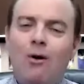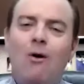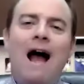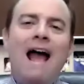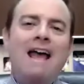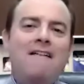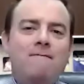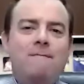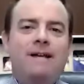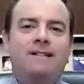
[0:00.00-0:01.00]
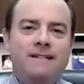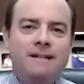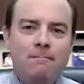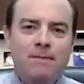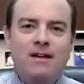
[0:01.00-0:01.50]
I have missed
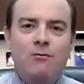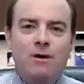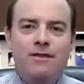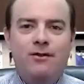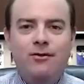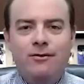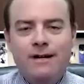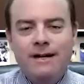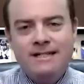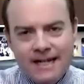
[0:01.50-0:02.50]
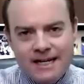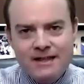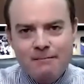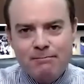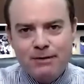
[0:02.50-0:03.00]
being with you and seeing you in
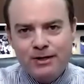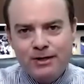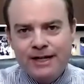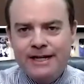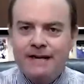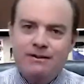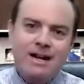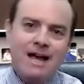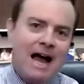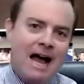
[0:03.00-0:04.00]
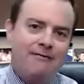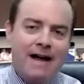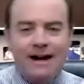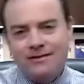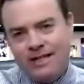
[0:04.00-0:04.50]
the building, giving you high
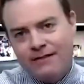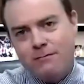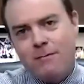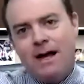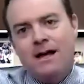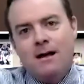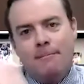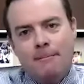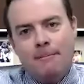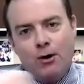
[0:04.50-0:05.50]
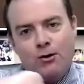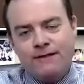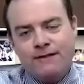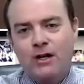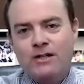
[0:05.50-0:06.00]
fives, giving my, my brosive
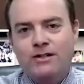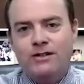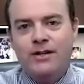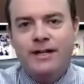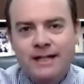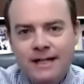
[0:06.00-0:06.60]
hugs to you